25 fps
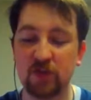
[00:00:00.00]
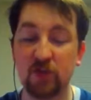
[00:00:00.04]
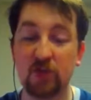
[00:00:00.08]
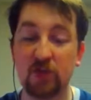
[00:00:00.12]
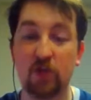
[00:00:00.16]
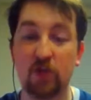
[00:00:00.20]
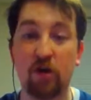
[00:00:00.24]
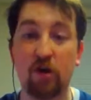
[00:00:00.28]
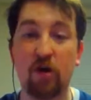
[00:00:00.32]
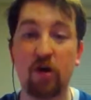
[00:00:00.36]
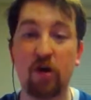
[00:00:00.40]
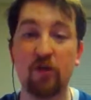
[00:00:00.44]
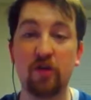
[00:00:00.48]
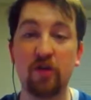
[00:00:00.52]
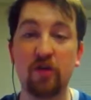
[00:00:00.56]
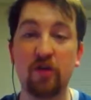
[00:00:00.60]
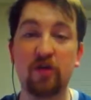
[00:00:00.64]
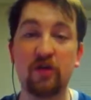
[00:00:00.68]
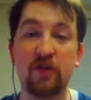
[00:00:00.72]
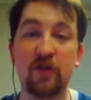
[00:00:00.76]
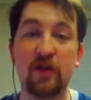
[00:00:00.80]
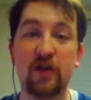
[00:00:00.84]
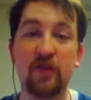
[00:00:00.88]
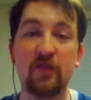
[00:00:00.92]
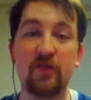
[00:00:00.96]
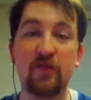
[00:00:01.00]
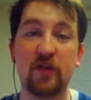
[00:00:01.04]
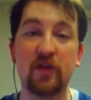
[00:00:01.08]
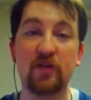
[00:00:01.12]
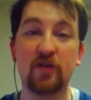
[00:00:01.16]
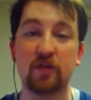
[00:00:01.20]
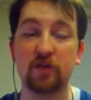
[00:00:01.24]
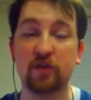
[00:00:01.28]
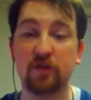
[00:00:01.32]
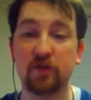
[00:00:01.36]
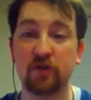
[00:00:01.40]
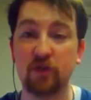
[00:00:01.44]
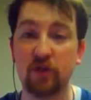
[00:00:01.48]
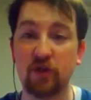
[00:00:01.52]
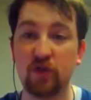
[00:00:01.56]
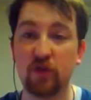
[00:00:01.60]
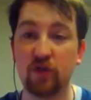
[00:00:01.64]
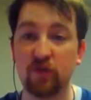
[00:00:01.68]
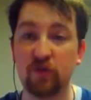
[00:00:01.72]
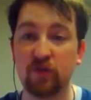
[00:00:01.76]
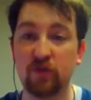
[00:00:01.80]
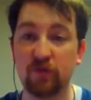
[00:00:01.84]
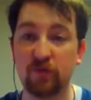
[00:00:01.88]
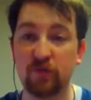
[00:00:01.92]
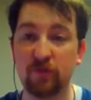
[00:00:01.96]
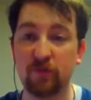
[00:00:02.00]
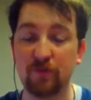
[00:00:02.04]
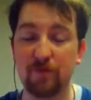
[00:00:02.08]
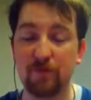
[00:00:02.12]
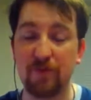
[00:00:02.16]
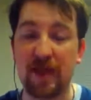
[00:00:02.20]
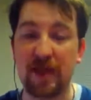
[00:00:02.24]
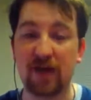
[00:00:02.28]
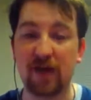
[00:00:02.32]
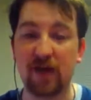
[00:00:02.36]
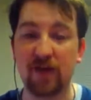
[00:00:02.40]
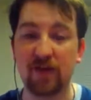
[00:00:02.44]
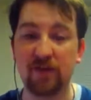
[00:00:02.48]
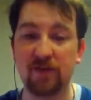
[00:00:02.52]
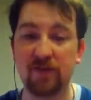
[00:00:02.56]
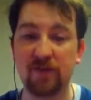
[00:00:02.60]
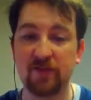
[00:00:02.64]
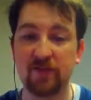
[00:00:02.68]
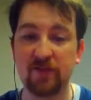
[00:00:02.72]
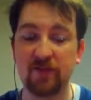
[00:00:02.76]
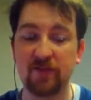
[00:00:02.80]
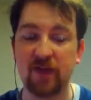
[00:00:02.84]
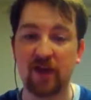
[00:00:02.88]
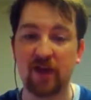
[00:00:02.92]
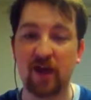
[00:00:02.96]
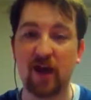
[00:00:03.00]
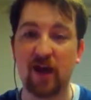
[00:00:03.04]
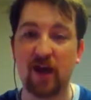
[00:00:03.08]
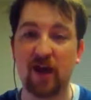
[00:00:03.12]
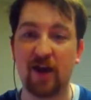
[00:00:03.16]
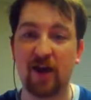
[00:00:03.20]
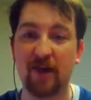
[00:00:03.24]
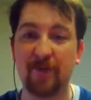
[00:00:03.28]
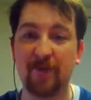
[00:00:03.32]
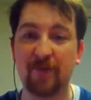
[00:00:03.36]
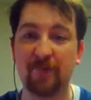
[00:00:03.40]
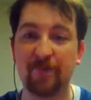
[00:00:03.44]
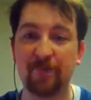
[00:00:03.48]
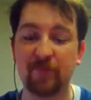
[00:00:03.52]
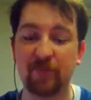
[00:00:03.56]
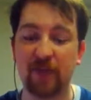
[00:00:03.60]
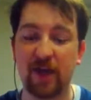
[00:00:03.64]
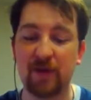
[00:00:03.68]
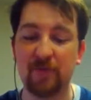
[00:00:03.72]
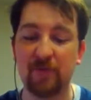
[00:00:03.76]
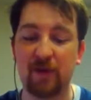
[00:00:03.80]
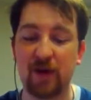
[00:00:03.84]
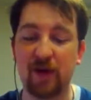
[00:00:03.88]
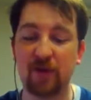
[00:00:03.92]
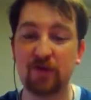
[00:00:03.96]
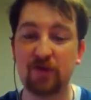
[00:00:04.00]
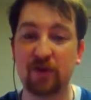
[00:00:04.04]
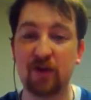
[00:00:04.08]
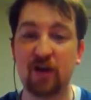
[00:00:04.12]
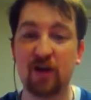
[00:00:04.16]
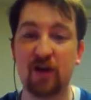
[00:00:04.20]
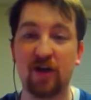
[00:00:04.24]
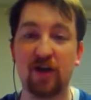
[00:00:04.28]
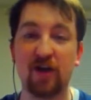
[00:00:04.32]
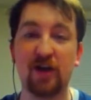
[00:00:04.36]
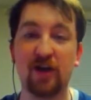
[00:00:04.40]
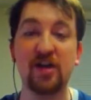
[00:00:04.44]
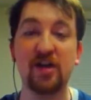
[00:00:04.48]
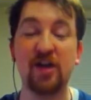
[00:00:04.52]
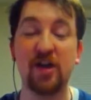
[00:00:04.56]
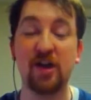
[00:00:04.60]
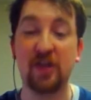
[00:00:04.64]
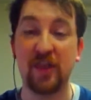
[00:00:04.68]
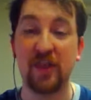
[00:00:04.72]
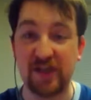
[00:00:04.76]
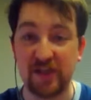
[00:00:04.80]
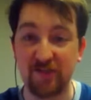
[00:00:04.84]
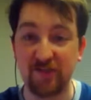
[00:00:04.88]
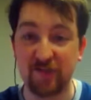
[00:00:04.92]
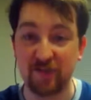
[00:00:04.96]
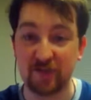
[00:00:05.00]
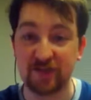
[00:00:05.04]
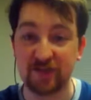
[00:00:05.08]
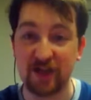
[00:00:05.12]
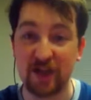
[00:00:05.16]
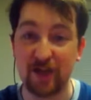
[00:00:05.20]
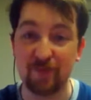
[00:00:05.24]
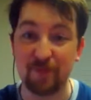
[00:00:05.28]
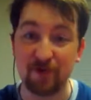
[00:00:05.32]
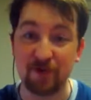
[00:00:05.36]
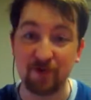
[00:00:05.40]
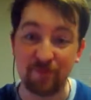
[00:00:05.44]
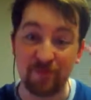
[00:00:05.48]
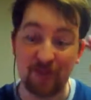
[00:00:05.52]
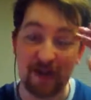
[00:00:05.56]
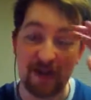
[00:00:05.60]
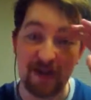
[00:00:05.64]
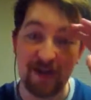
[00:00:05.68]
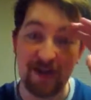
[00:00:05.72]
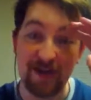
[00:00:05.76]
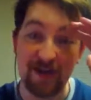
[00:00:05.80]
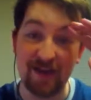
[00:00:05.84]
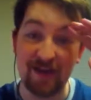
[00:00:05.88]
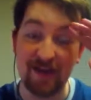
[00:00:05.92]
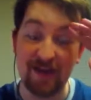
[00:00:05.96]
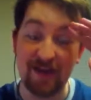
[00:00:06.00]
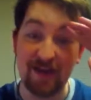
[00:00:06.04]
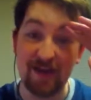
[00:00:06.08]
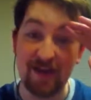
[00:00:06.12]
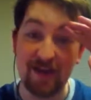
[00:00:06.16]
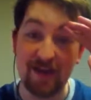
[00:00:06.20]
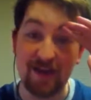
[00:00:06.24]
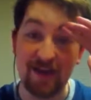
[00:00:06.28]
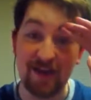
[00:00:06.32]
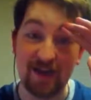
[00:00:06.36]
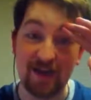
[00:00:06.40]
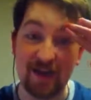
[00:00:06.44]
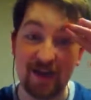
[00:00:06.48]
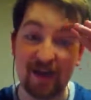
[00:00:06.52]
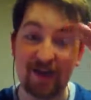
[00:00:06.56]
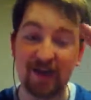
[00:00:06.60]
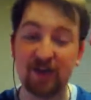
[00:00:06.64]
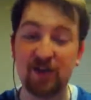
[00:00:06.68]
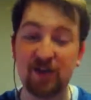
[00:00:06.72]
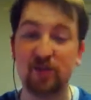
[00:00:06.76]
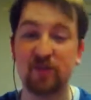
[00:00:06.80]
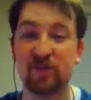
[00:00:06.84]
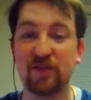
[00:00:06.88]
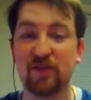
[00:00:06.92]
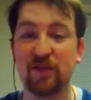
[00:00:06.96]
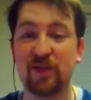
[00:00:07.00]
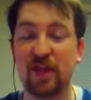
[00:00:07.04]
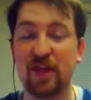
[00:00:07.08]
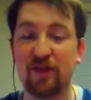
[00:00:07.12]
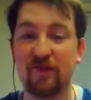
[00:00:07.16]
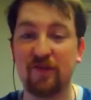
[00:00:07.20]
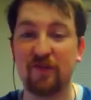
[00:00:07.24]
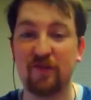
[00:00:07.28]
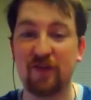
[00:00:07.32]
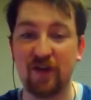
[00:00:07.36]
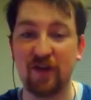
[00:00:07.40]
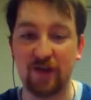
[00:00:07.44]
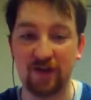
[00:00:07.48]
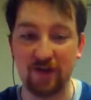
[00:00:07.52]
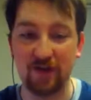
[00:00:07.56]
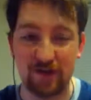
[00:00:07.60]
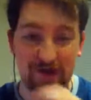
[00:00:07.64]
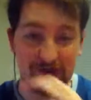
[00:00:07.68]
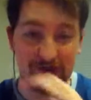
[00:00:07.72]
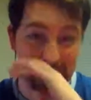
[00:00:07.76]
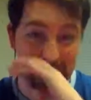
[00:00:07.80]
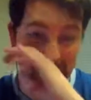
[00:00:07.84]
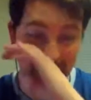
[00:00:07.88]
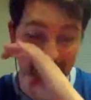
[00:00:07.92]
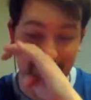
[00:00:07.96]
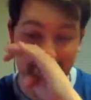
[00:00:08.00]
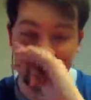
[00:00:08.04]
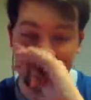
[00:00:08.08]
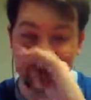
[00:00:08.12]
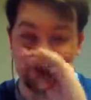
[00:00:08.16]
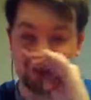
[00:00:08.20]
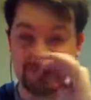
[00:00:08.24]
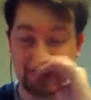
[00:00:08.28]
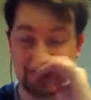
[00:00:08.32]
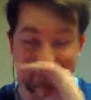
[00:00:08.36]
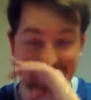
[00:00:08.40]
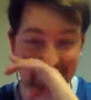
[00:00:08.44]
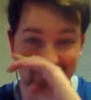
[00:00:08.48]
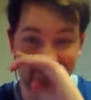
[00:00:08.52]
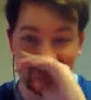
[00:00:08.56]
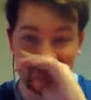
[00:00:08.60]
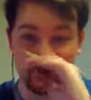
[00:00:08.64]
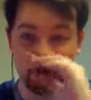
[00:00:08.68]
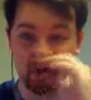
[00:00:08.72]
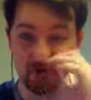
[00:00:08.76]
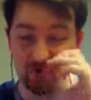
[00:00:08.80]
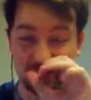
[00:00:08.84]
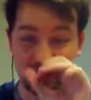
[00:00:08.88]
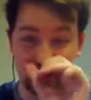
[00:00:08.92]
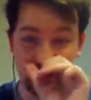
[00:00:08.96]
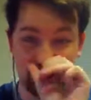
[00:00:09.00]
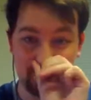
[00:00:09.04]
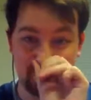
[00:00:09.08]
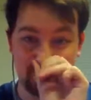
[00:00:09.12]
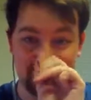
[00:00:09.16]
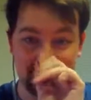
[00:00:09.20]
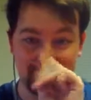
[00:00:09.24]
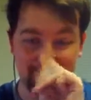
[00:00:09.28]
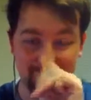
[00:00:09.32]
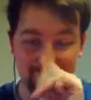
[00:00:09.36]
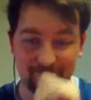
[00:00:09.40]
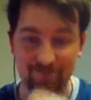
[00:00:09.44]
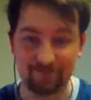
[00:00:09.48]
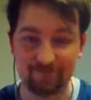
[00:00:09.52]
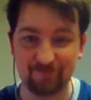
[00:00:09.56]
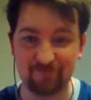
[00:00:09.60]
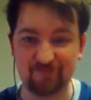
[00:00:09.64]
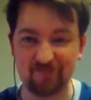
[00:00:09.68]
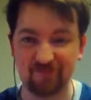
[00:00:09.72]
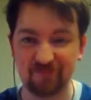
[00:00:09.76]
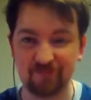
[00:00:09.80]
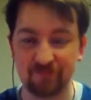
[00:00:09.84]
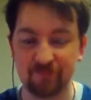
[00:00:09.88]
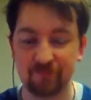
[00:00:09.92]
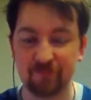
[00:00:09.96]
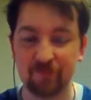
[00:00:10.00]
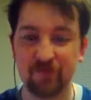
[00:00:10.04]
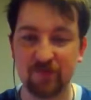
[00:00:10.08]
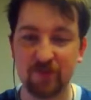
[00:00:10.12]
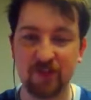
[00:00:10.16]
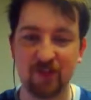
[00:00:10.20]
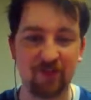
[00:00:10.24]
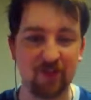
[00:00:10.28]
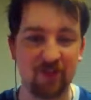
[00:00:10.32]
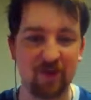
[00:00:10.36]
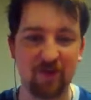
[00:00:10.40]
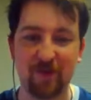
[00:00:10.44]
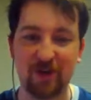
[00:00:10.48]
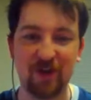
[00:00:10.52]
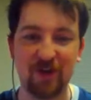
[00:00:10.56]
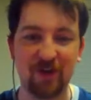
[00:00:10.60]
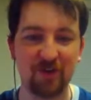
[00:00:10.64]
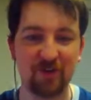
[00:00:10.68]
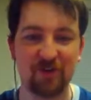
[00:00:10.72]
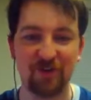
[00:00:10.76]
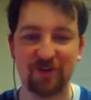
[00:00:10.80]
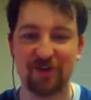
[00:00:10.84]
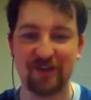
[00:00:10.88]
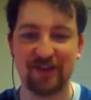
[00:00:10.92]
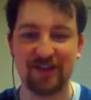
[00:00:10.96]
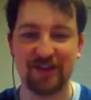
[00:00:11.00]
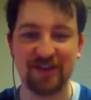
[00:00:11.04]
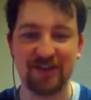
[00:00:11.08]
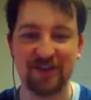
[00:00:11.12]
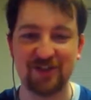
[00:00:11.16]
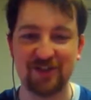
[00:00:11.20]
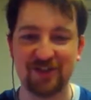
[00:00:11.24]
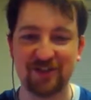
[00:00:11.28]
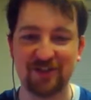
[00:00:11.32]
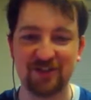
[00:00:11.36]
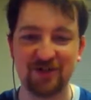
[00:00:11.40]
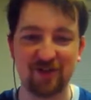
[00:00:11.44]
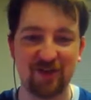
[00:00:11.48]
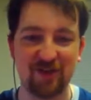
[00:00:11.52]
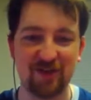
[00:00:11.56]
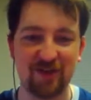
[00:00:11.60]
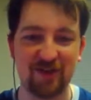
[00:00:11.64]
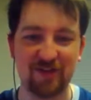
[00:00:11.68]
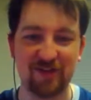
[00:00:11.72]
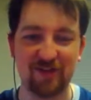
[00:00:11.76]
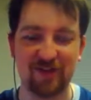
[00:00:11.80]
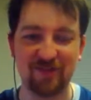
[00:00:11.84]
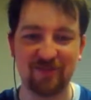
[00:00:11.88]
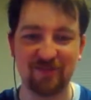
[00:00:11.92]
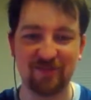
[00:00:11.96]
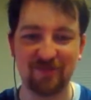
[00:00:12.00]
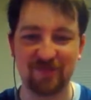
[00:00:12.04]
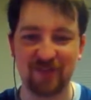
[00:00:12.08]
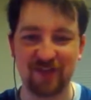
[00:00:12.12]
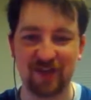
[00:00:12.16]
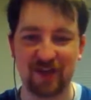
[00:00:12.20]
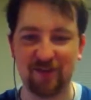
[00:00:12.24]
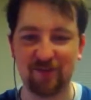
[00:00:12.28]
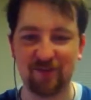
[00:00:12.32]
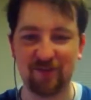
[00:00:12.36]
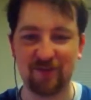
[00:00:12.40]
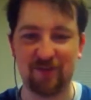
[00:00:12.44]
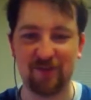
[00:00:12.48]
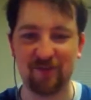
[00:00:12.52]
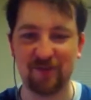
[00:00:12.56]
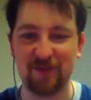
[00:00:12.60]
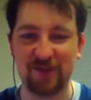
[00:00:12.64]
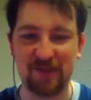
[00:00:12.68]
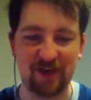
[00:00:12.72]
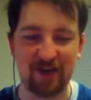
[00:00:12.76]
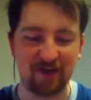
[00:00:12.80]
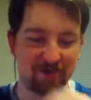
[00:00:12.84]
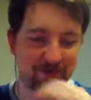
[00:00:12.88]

to all those individuals who met us at MonsterCon, thank you for stopping by. It was a lot of fun. I apologize for the. Sorry, my nose is like itchy as crazy. I've been out.